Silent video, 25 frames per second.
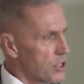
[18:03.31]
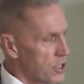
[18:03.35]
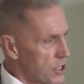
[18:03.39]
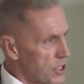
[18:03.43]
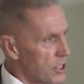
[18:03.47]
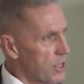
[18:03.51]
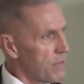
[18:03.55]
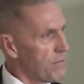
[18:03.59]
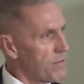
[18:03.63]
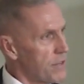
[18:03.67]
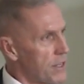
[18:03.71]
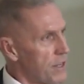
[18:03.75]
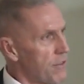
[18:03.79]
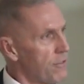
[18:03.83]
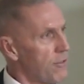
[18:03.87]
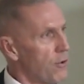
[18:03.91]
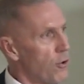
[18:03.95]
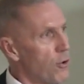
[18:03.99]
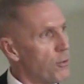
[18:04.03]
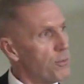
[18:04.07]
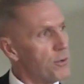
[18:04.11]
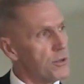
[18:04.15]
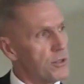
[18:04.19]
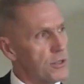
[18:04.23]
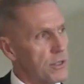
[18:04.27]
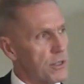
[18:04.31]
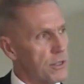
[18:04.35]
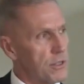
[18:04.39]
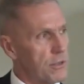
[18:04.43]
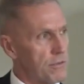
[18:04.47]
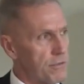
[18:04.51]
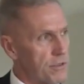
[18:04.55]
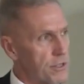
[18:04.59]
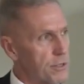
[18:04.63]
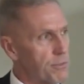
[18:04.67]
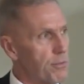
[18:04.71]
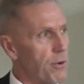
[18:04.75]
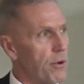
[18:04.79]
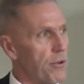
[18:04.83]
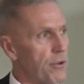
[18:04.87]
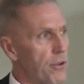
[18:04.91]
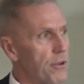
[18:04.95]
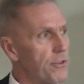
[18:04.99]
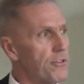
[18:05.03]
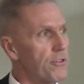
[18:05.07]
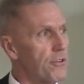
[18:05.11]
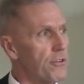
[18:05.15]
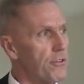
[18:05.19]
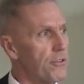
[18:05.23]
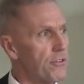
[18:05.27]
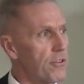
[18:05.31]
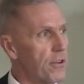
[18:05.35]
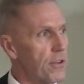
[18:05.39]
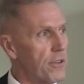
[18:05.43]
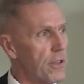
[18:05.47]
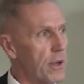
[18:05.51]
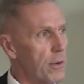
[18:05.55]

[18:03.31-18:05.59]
The 74% of respondents who said